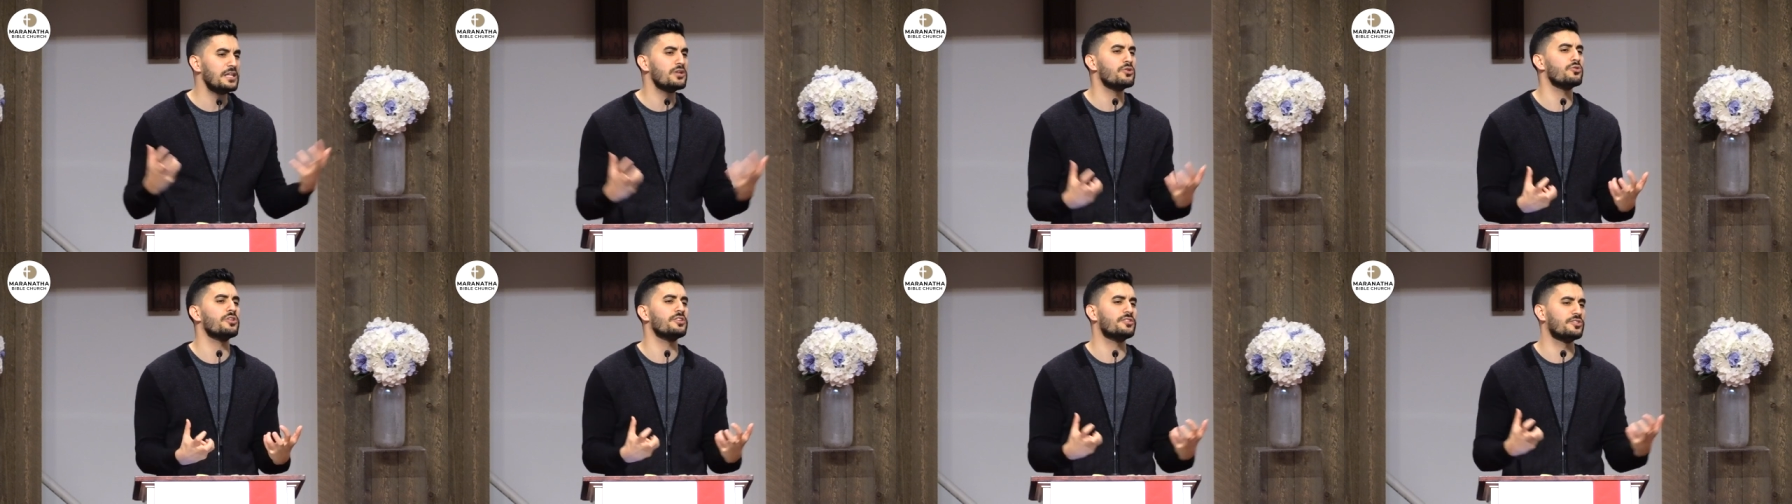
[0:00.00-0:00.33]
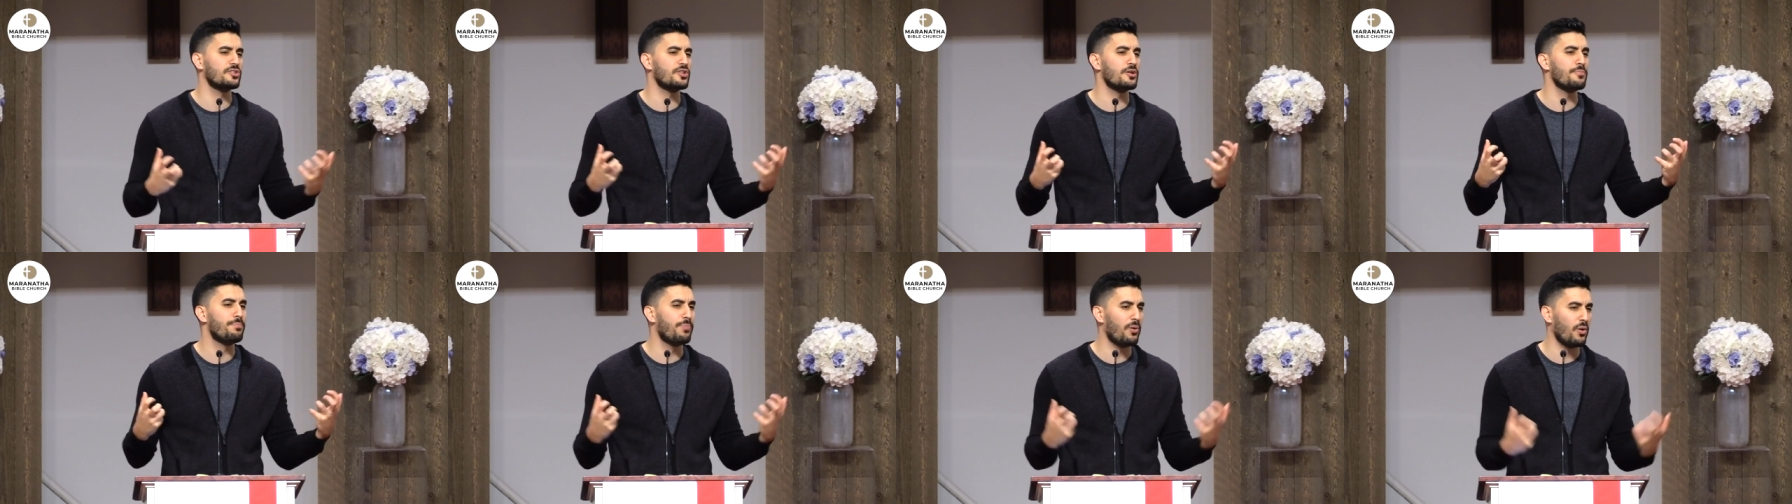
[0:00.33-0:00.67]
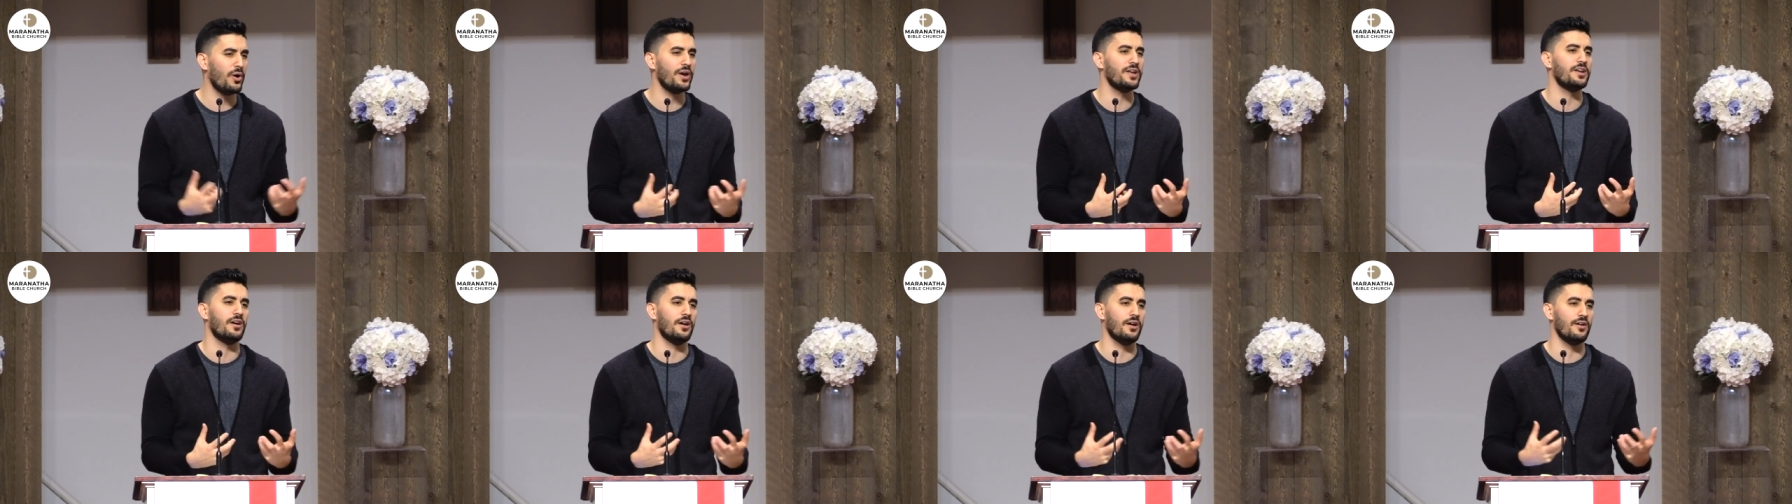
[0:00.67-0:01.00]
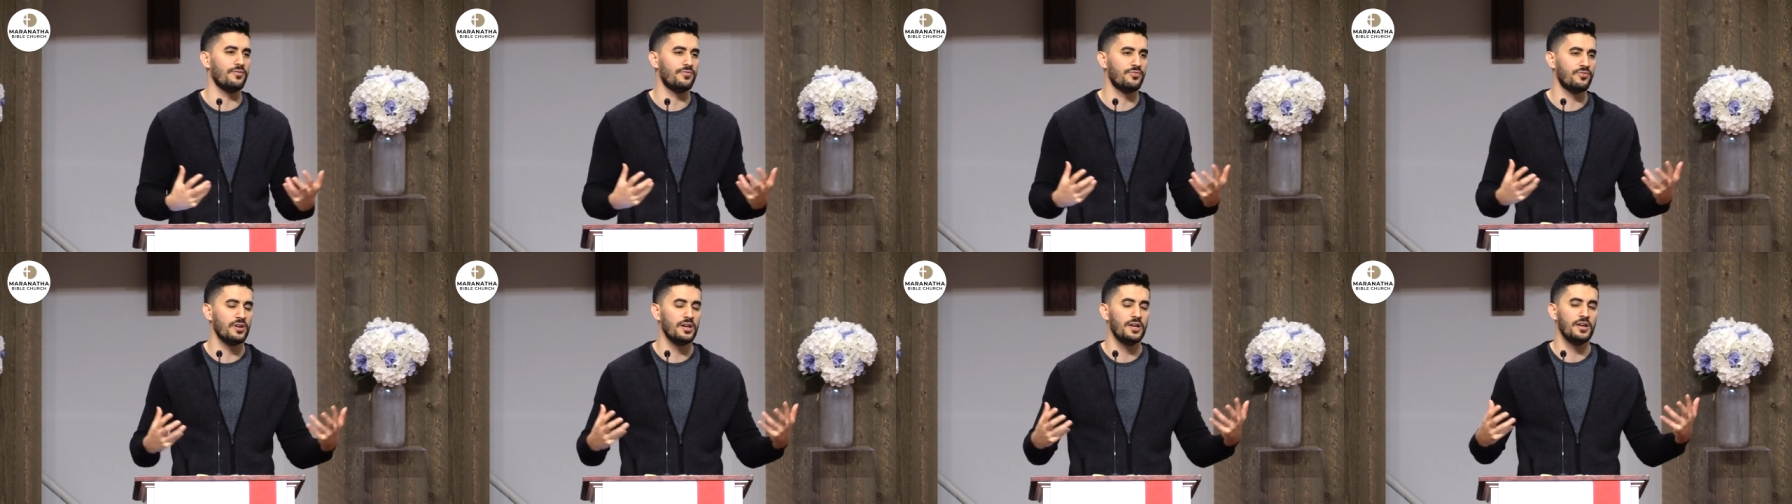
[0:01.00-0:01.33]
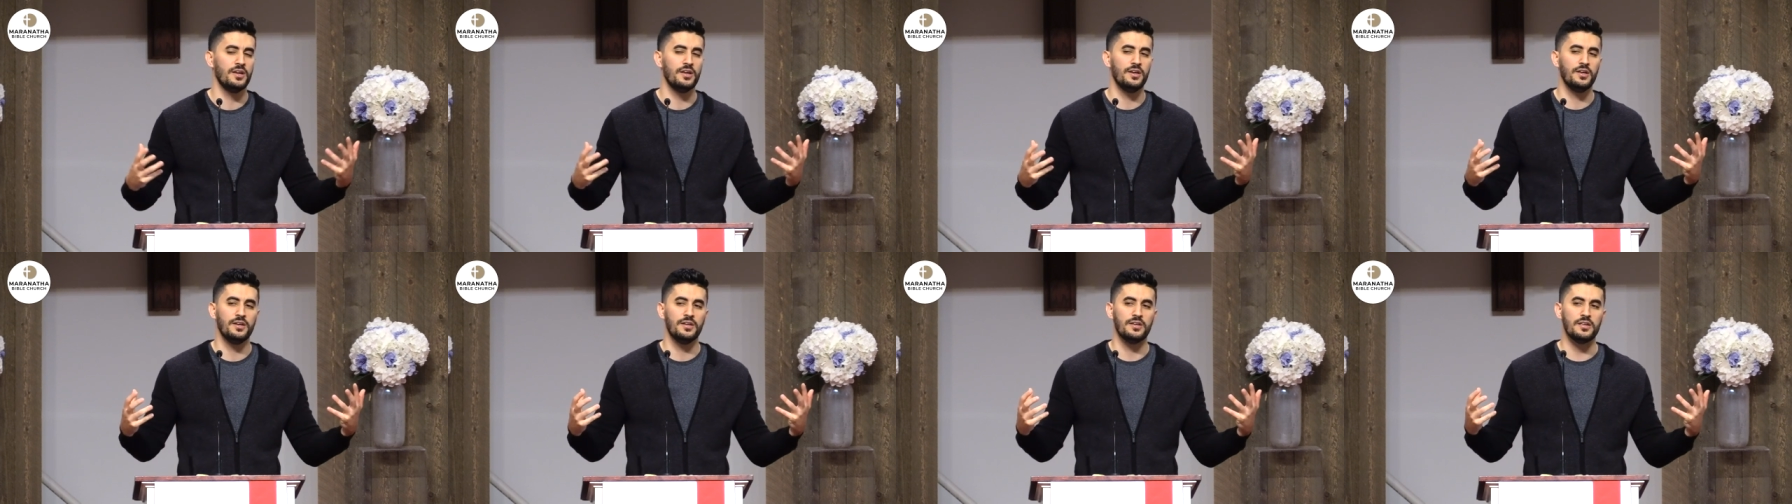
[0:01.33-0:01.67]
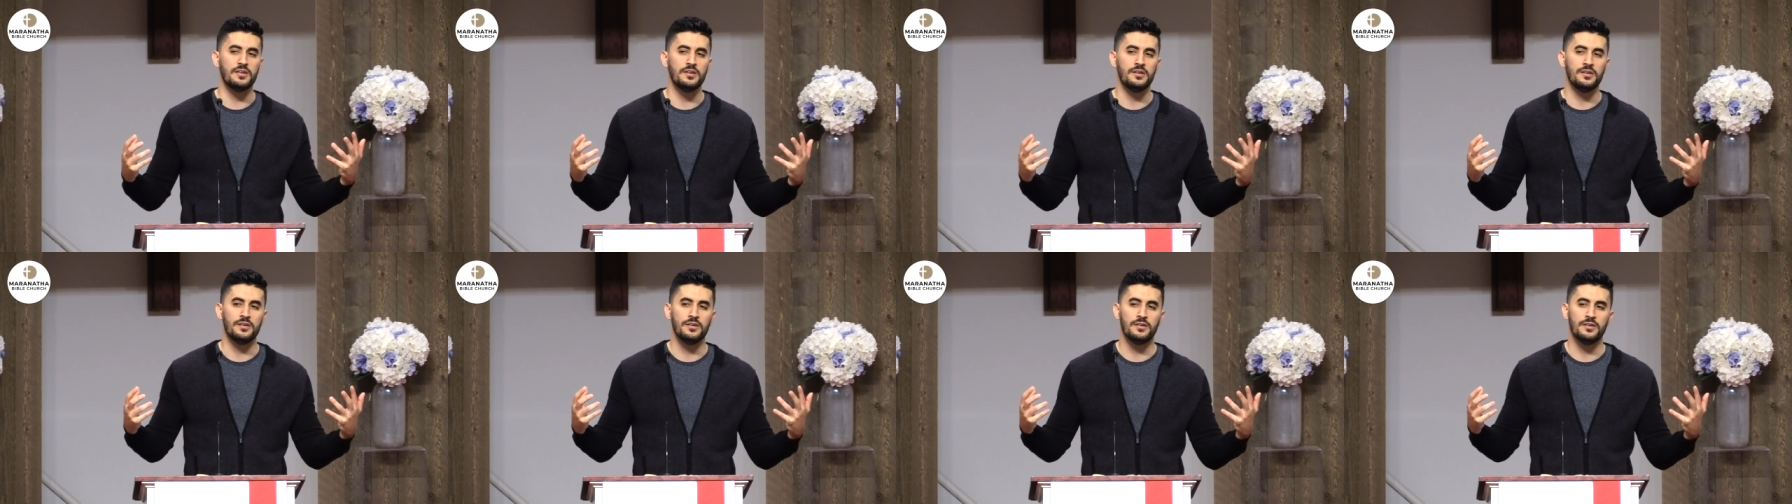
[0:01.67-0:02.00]
literally to the point of
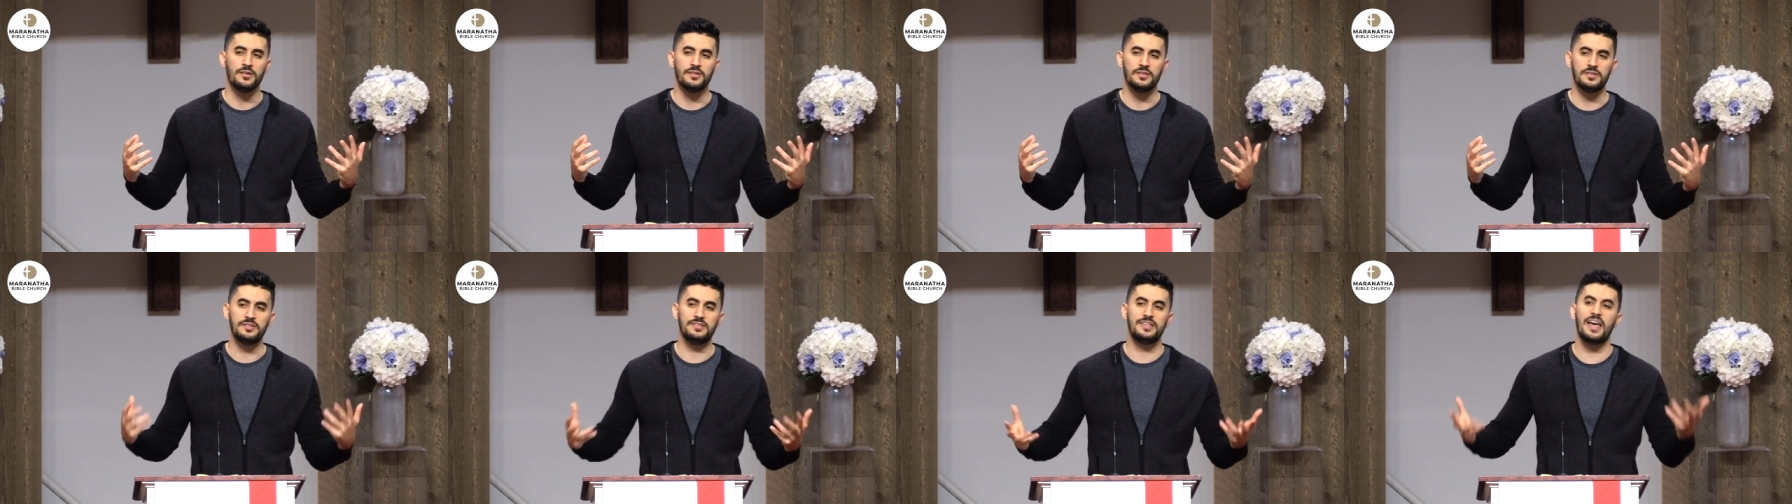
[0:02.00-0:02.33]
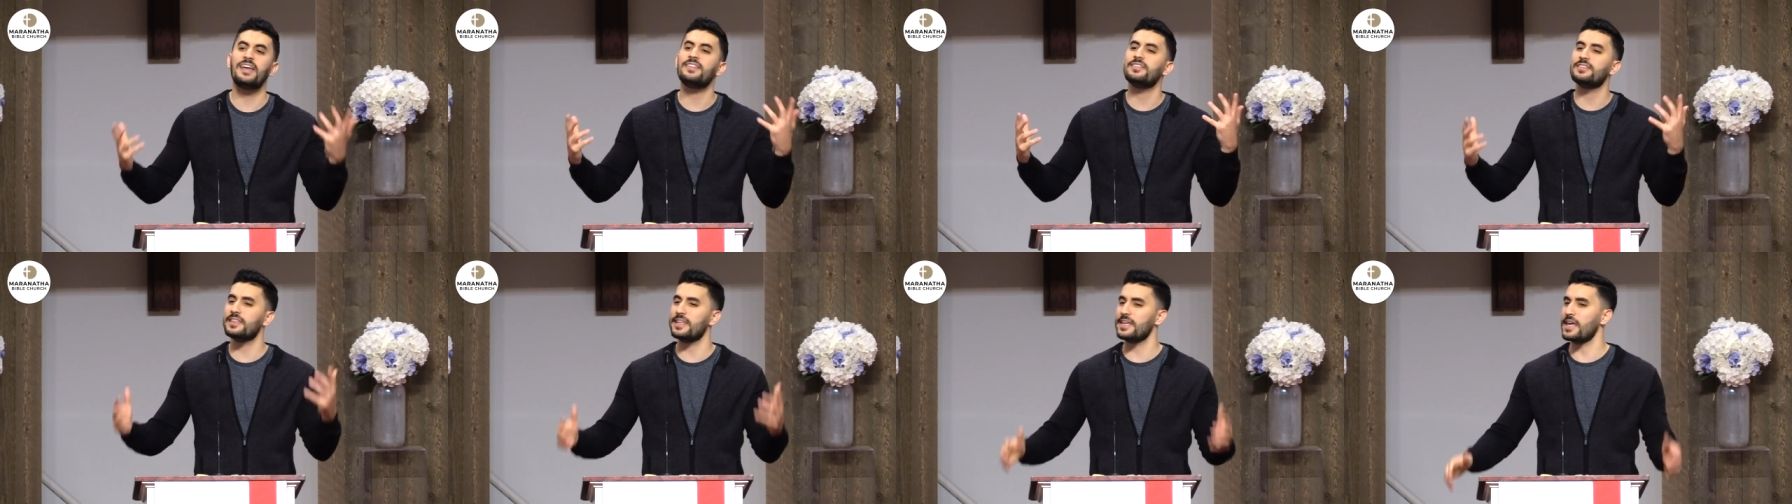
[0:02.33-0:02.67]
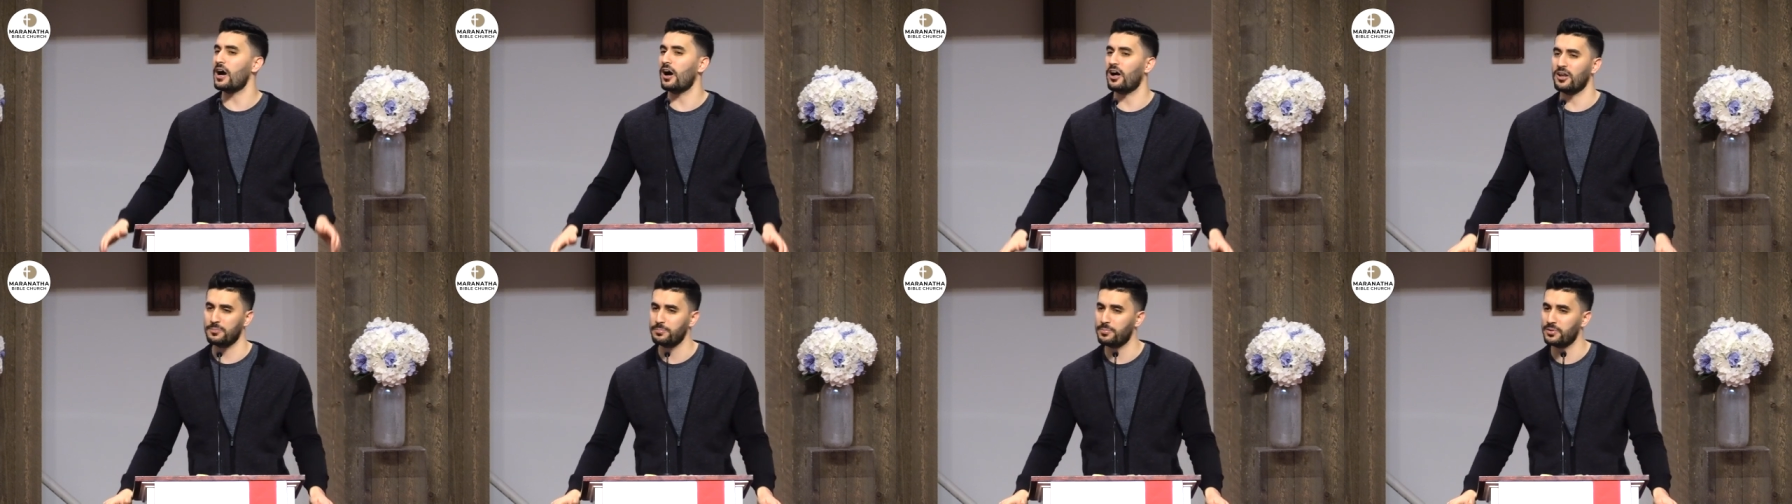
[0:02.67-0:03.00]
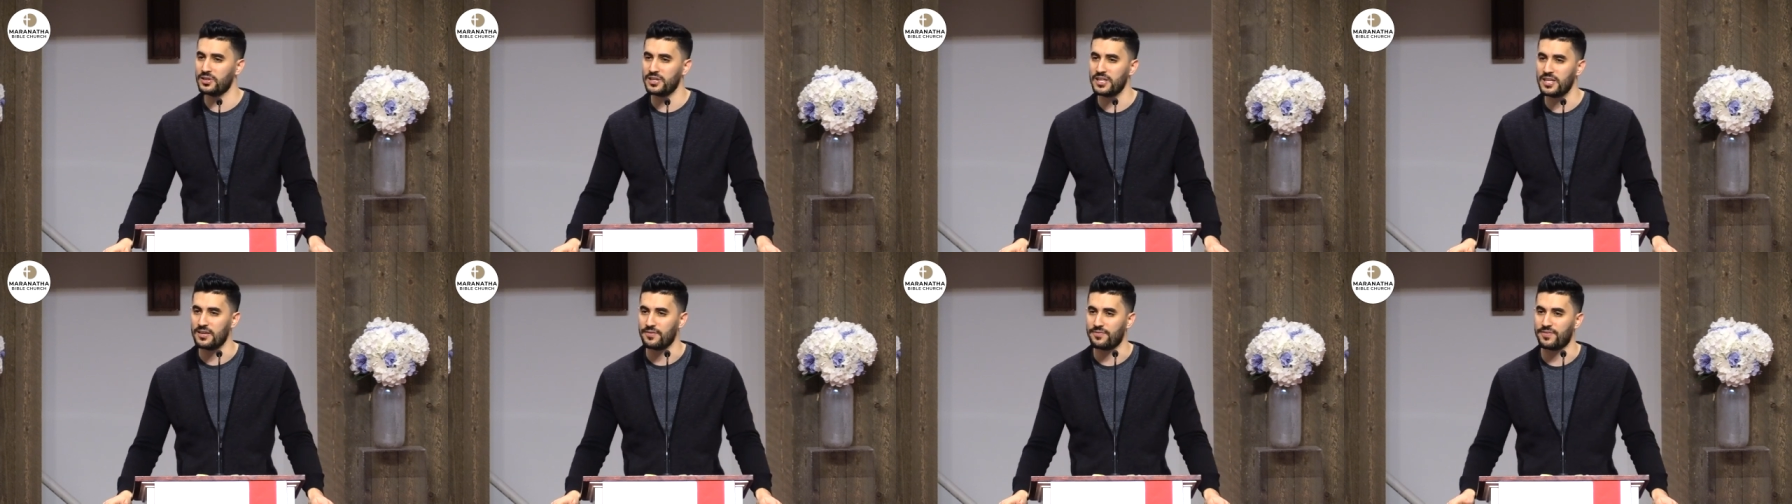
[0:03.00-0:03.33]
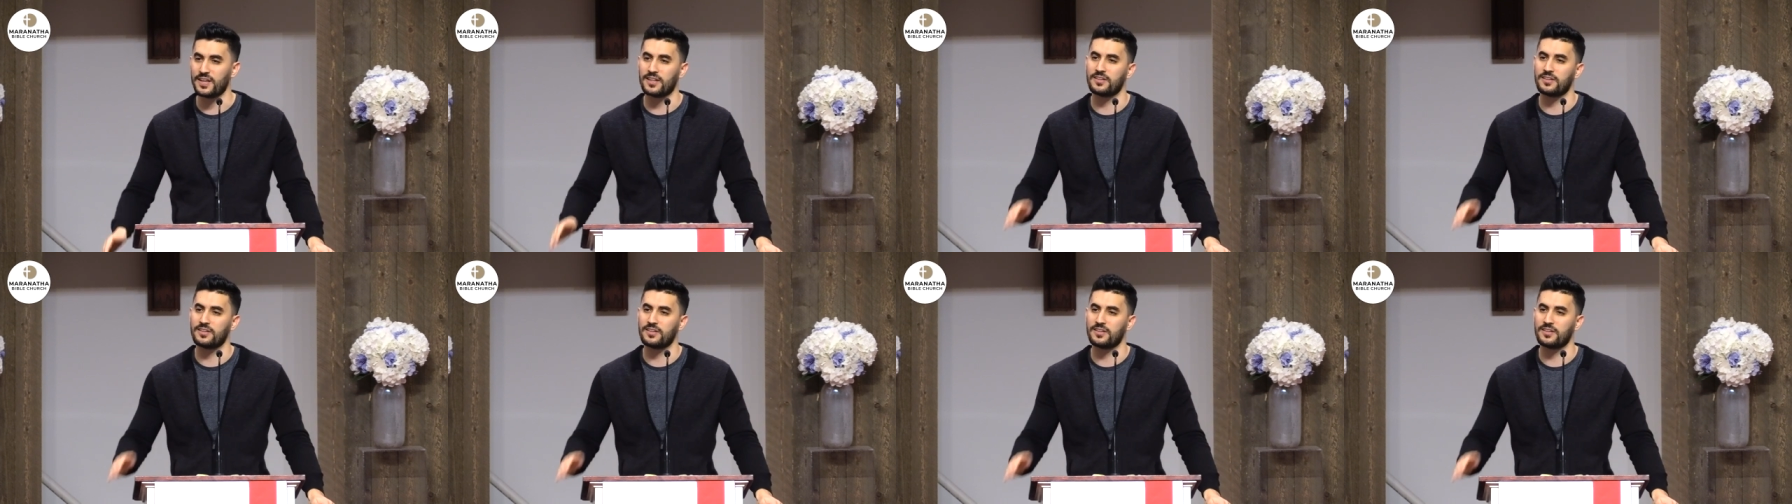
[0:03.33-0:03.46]
deadly unbelief.